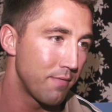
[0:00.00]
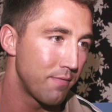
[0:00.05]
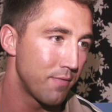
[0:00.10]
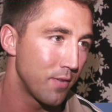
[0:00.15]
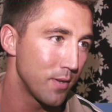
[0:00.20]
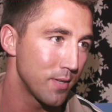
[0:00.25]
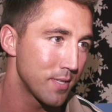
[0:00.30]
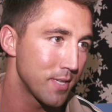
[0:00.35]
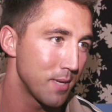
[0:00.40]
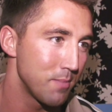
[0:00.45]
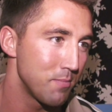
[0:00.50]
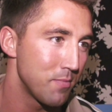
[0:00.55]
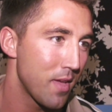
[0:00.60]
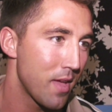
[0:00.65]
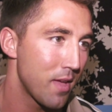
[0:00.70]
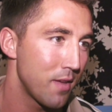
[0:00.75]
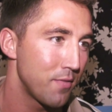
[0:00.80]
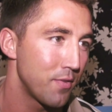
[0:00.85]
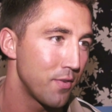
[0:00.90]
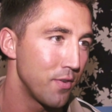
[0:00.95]
full time
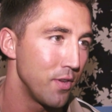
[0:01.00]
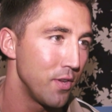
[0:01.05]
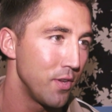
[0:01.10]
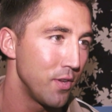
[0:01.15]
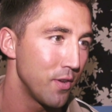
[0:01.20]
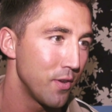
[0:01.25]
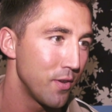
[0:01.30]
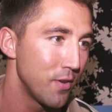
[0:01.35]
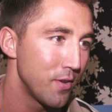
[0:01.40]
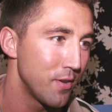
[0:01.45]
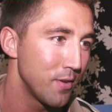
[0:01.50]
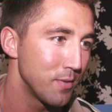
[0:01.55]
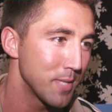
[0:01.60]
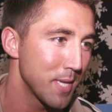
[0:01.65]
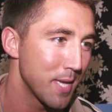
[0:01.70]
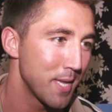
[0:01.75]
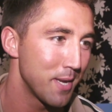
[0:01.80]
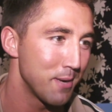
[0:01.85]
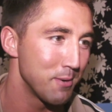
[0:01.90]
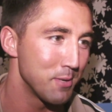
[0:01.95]
dad for a year, I was
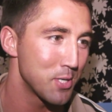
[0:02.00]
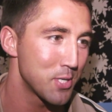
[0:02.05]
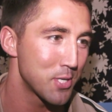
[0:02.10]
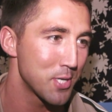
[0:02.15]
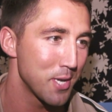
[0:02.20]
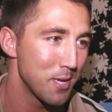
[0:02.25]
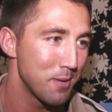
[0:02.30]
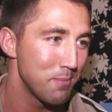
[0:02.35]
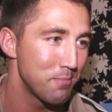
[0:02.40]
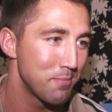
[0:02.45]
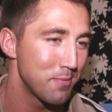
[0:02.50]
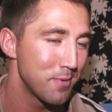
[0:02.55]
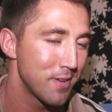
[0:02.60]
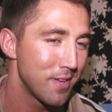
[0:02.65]
getting out of shape,